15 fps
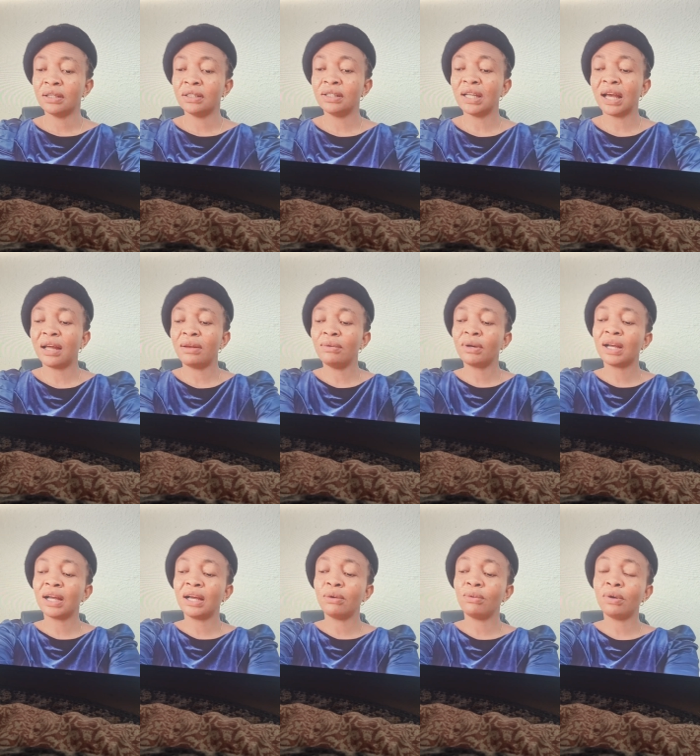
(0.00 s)
Now look
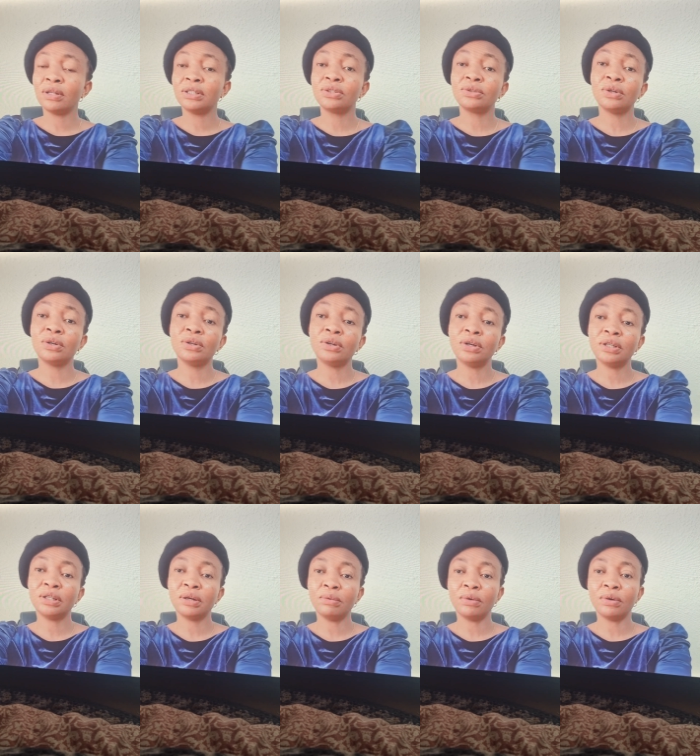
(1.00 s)
at what is going on in
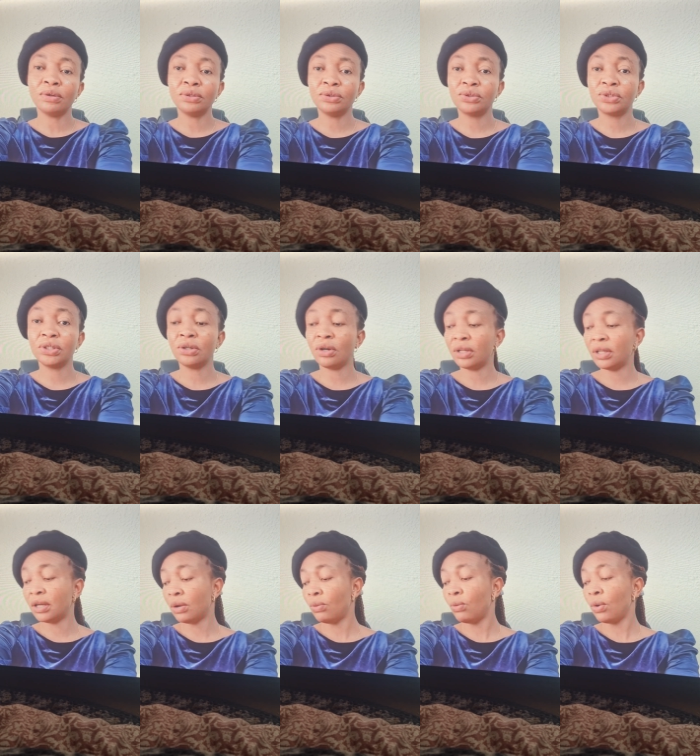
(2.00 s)
the world. You see all
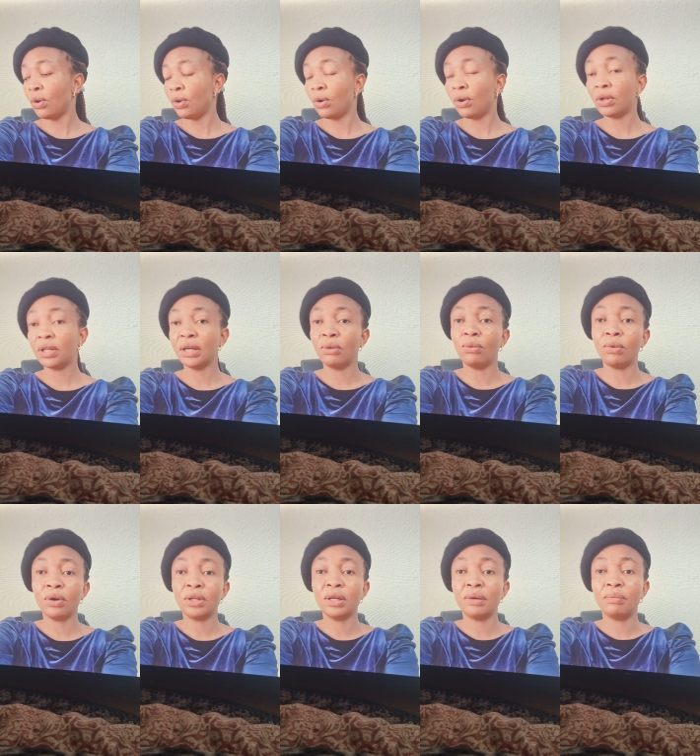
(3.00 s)
the war,
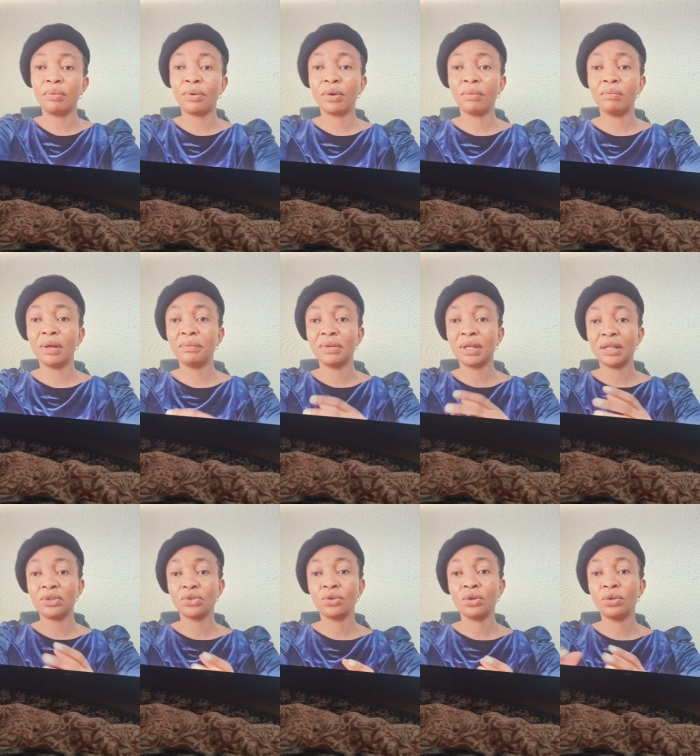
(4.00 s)
the problem that
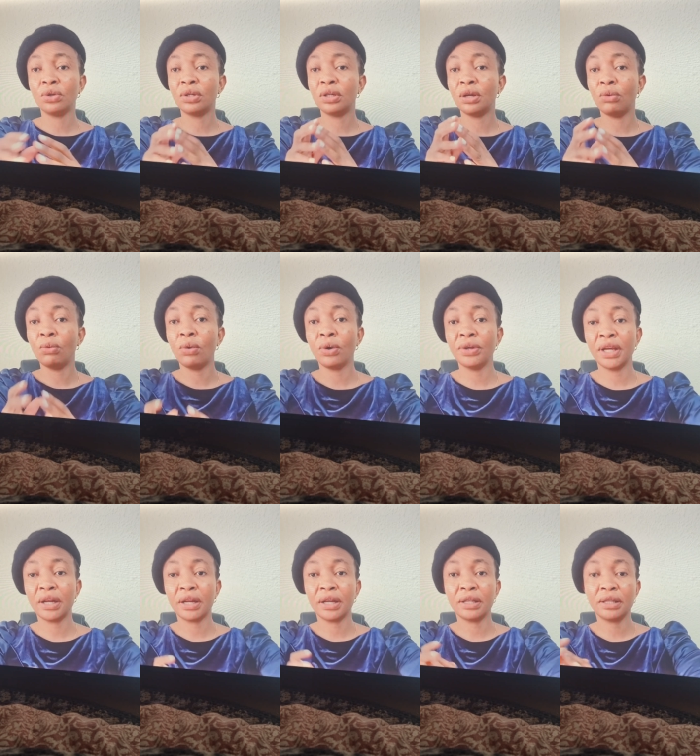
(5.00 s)
is going on, the war
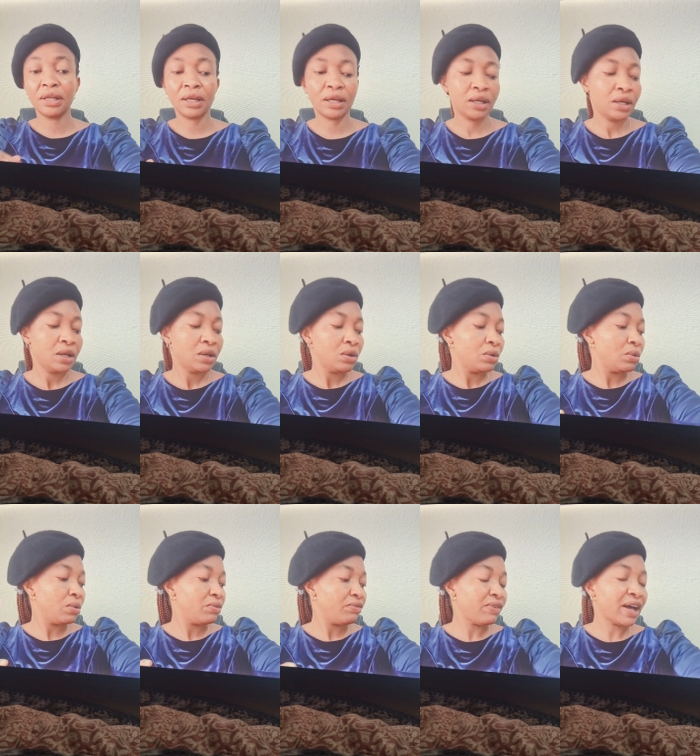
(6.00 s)
here and there,
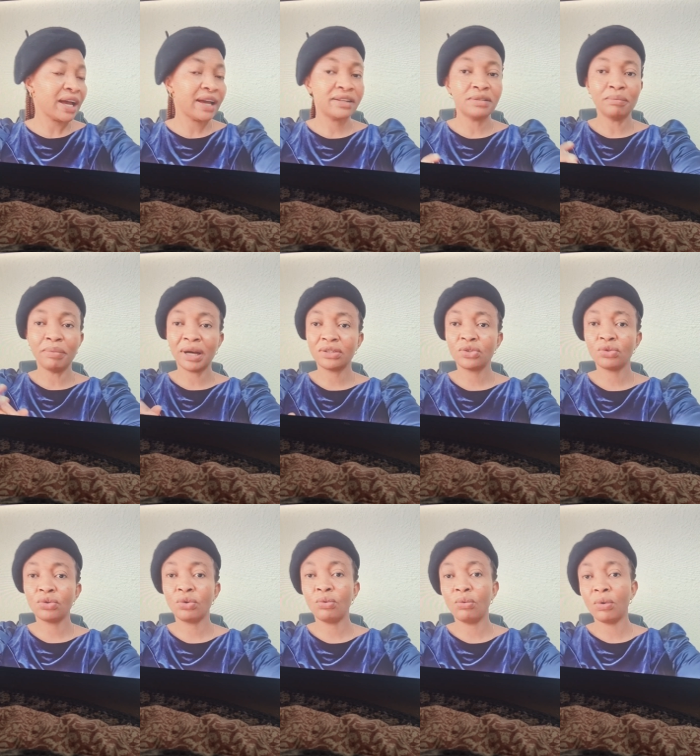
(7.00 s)
oh, fight,
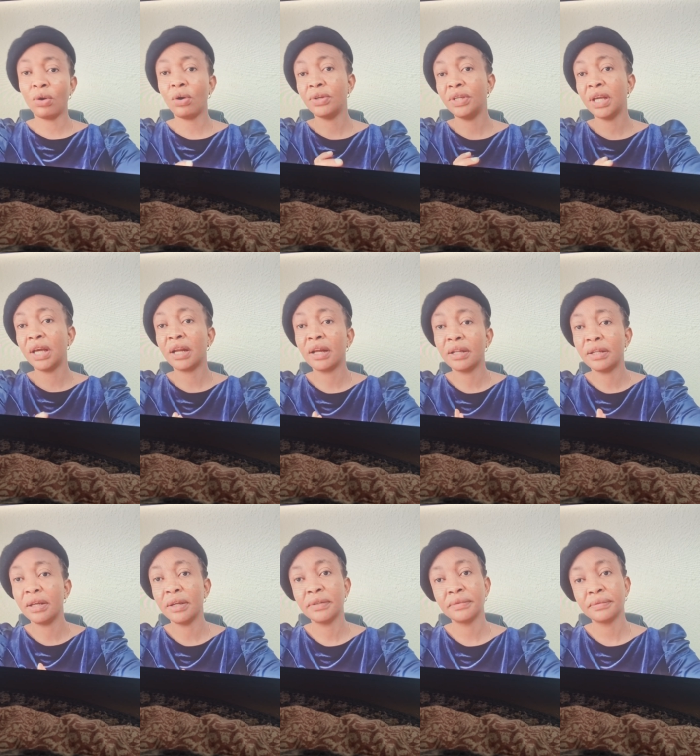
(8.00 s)
battle, war here and
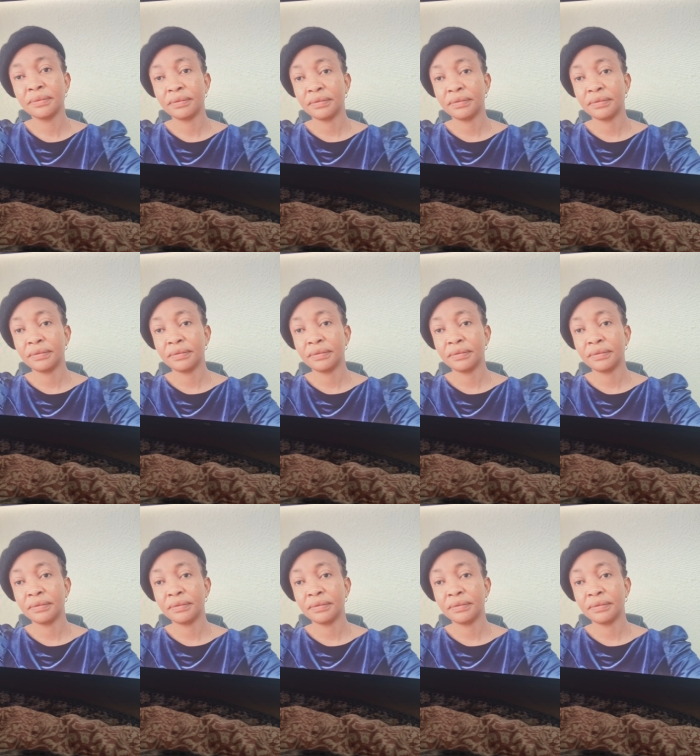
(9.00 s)
there.